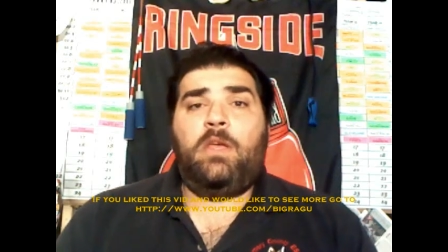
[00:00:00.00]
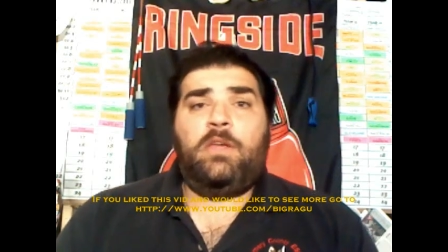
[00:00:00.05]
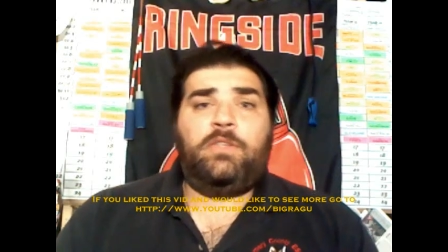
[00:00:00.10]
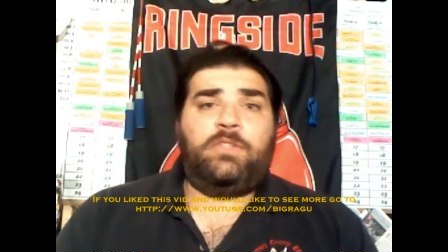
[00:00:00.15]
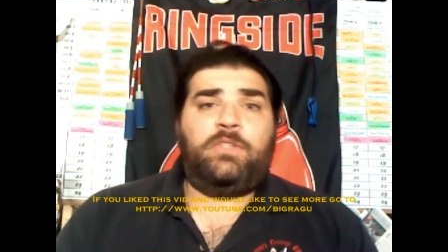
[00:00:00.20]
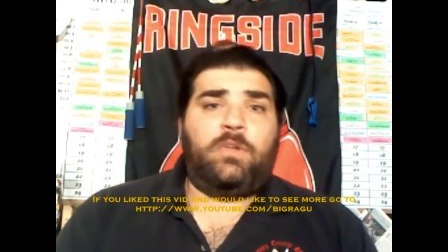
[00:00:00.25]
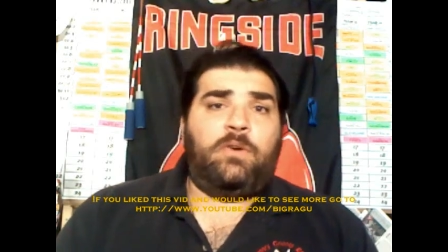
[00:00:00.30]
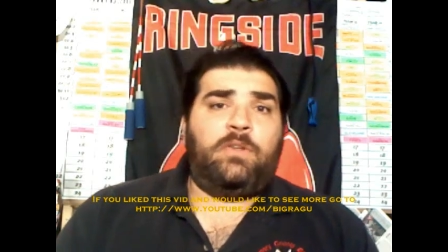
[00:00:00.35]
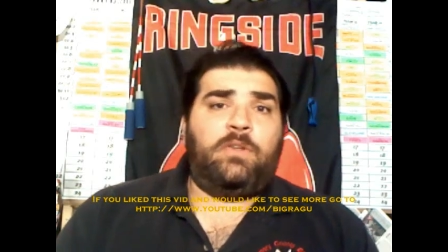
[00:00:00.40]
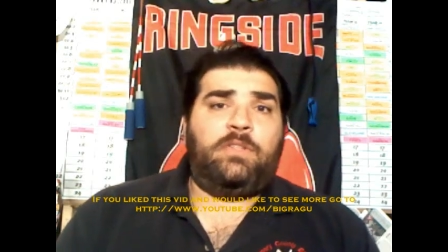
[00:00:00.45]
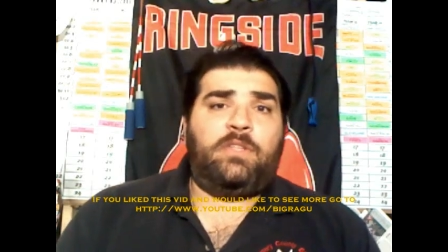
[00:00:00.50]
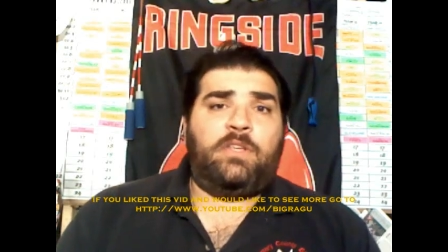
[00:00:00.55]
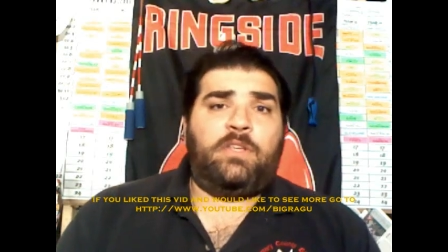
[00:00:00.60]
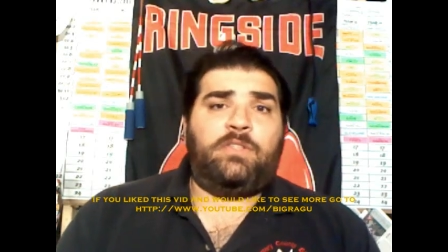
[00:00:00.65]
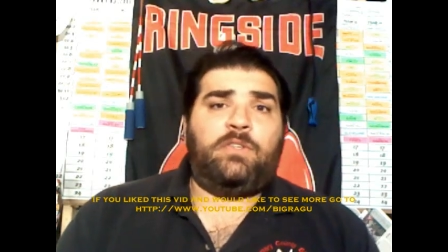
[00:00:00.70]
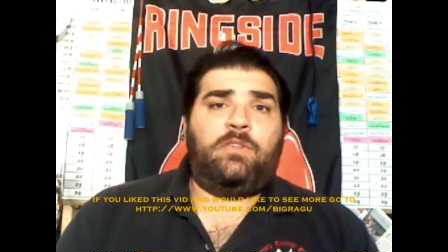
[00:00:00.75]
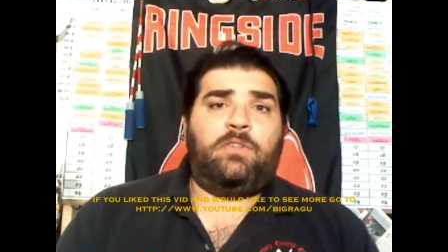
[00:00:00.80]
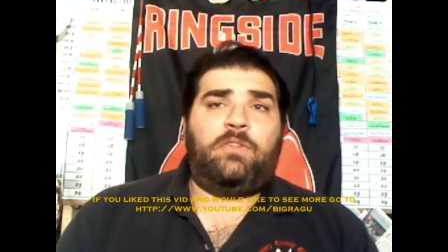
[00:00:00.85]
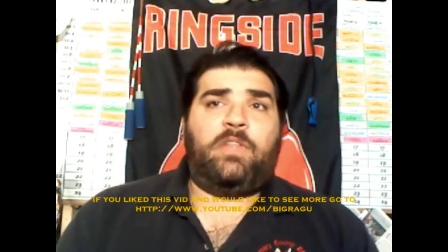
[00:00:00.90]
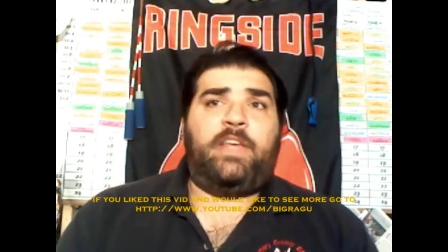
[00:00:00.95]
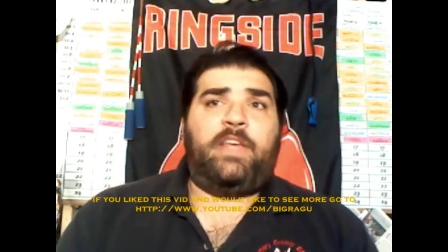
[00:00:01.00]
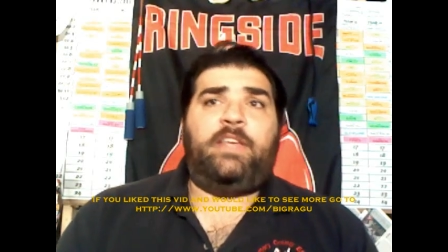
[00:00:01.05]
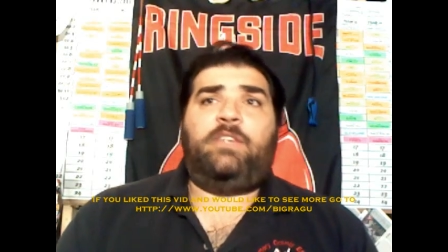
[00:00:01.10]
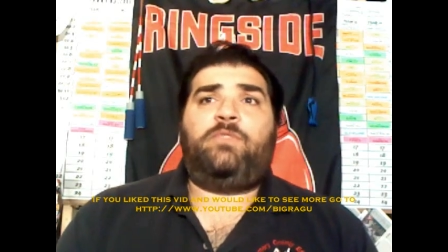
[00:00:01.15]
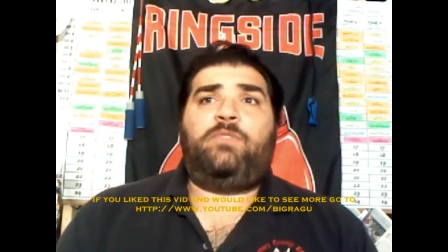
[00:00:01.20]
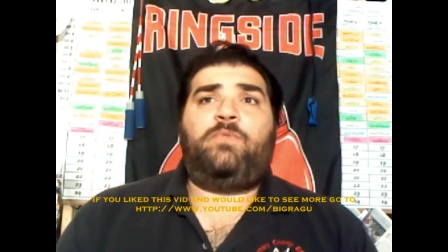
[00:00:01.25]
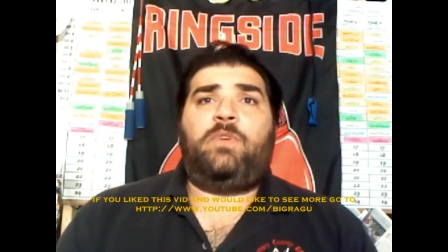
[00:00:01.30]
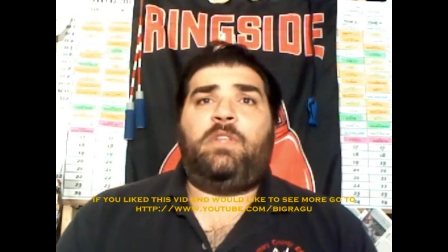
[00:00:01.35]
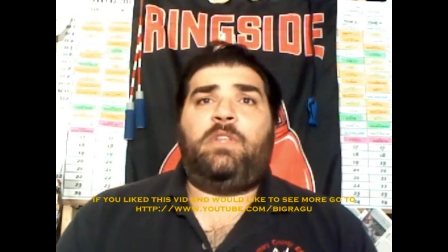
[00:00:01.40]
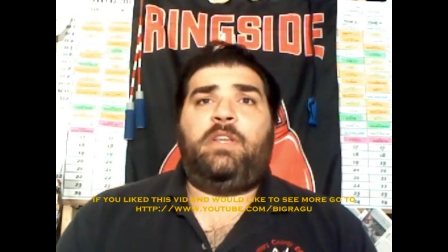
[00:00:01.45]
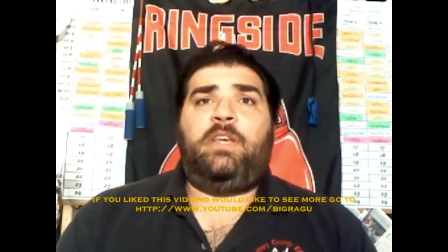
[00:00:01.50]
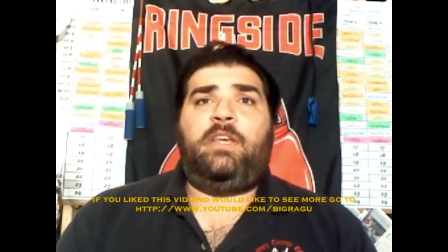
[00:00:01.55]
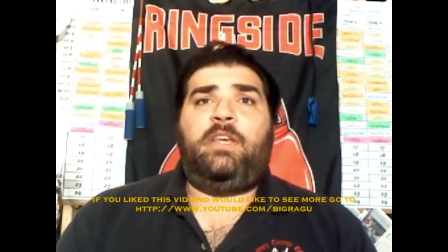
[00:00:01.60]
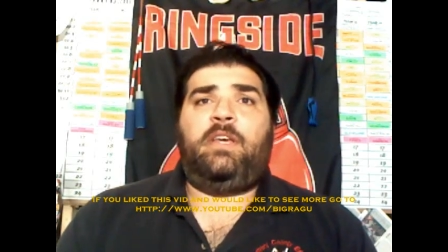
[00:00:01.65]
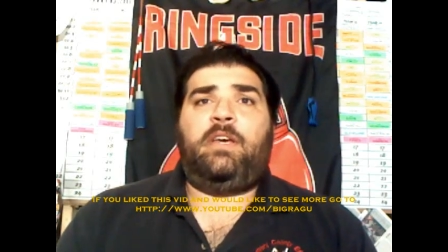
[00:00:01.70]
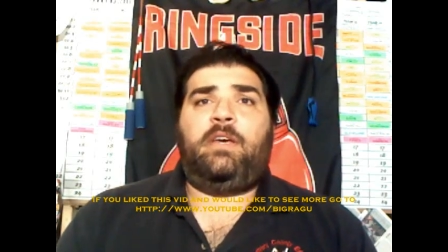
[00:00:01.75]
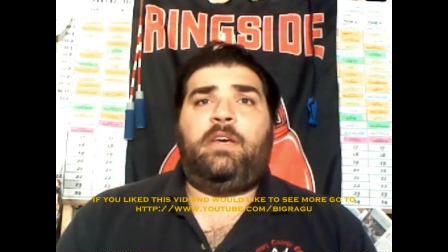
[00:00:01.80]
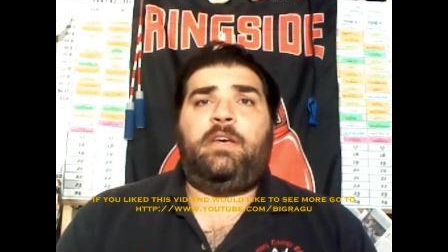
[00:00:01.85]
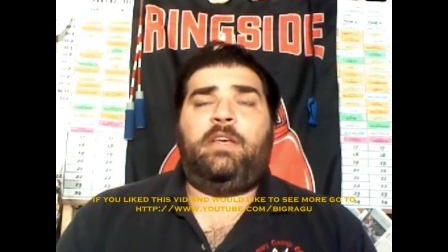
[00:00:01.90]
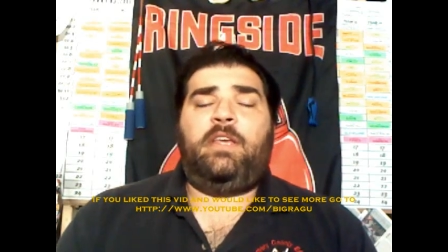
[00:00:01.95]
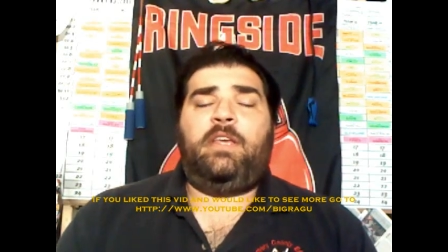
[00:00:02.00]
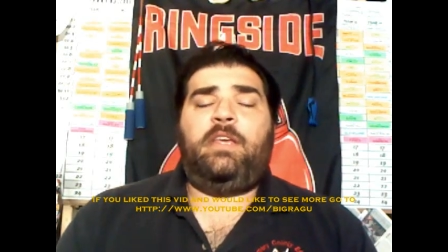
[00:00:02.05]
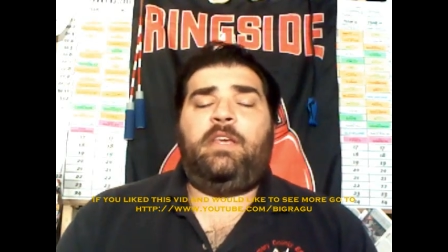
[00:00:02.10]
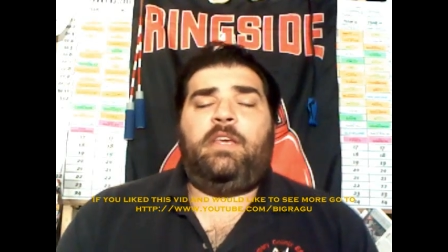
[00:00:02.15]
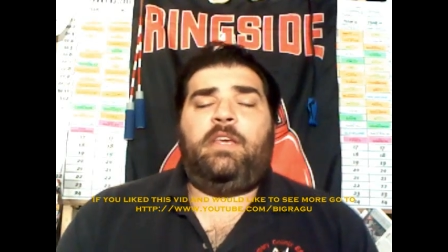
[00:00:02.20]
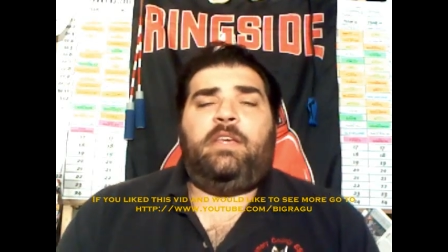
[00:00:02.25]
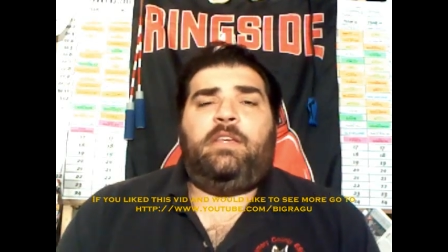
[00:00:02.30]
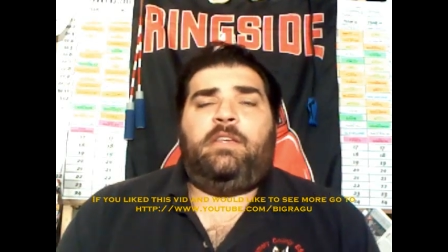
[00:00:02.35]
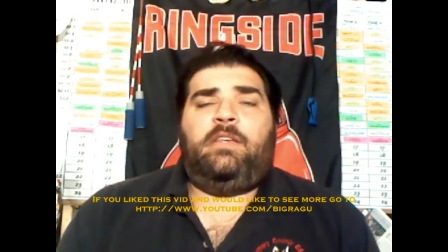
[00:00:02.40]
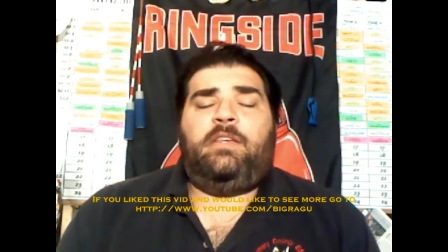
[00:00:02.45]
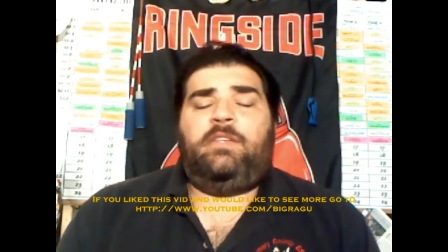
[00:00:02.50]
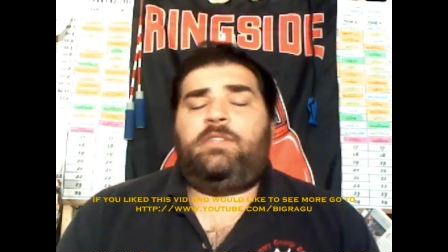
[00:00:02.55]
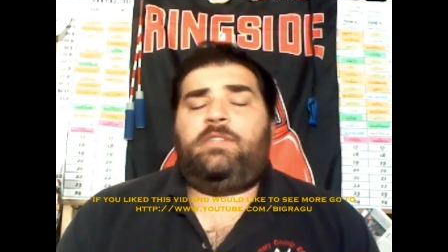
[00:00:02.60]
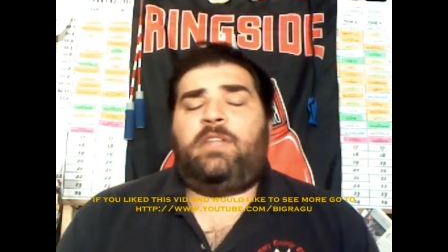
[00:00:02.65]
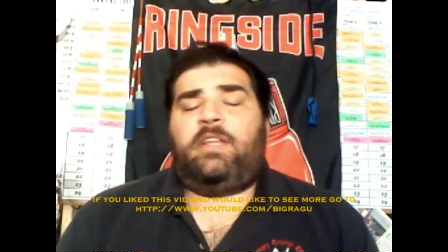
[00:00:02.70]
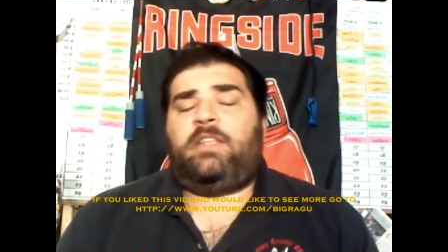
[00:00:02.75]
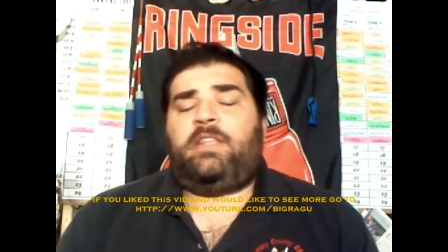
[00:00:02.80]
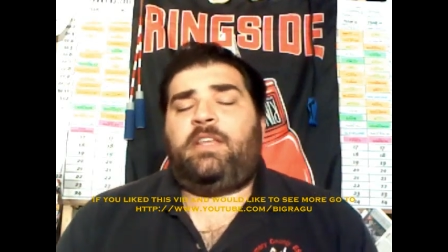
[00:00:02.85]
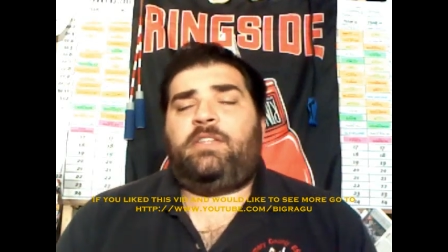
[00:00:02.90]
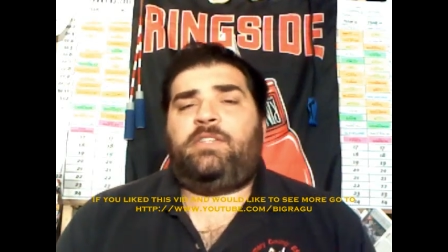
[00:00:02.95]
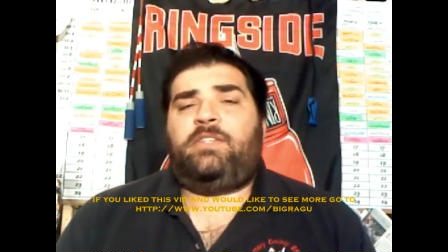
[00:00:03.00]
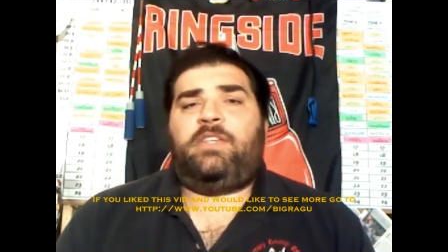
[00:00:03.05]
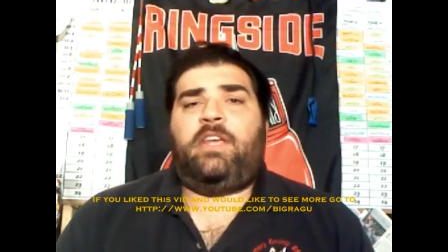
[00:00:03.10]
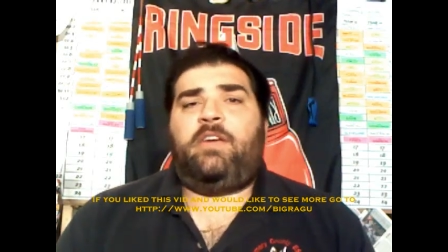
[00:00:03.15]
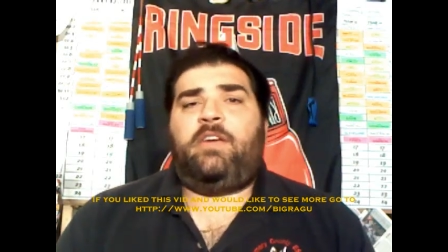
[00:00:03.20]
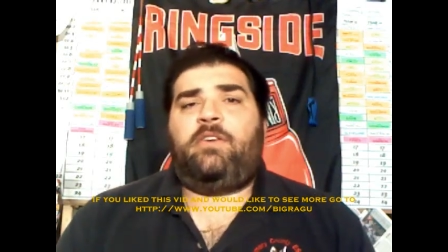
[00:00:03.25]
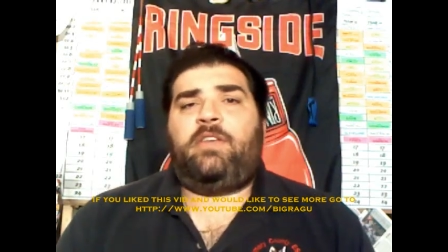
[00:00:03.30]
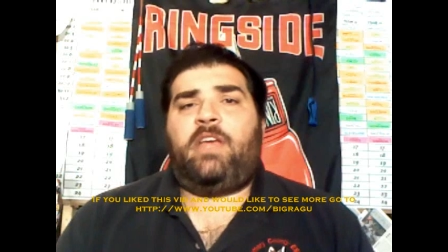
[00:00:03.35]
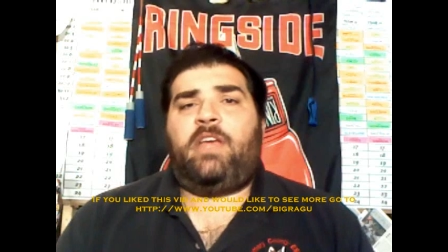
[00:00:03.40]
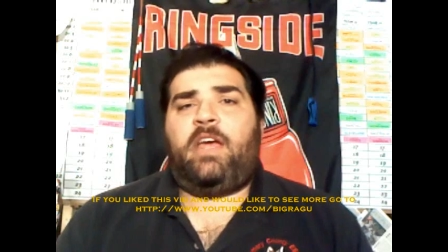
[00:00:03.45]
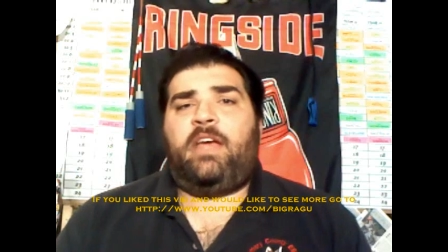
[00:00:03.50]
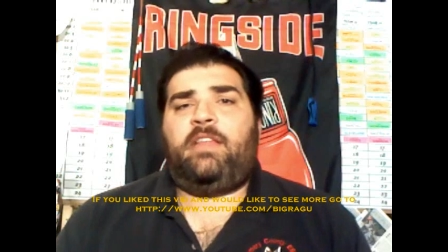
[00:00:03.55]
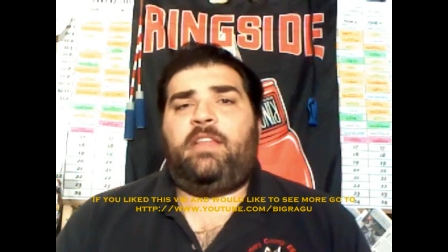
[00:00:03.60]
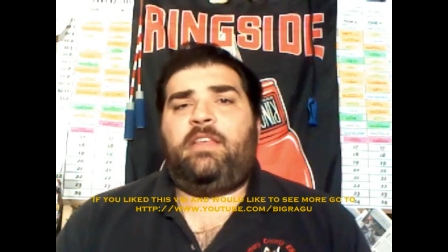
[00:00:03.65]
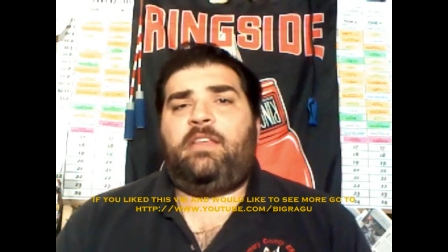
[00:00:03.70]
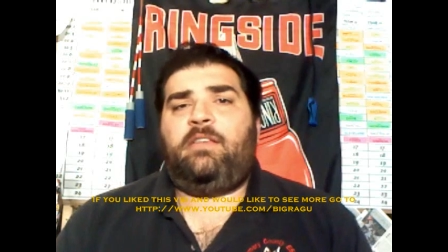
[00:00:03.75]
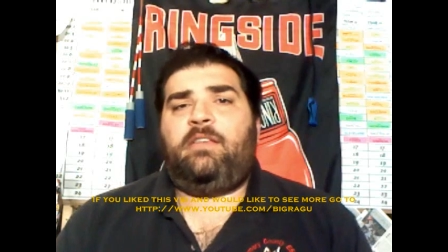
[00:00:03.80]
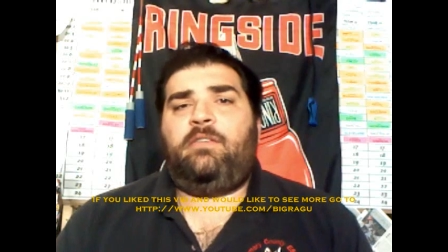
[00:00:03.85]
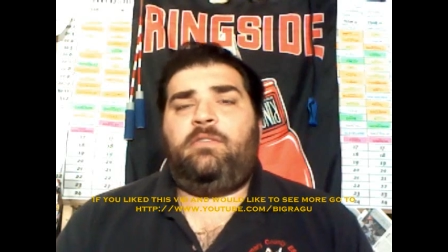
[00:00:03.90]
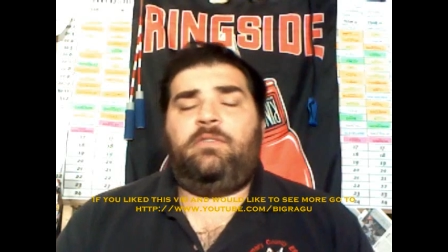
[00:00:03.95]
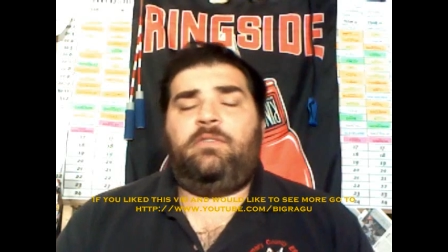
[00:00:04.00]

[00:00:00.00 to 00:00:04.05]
So it doesn't look like he's really, uh, he he's not that scared guy that,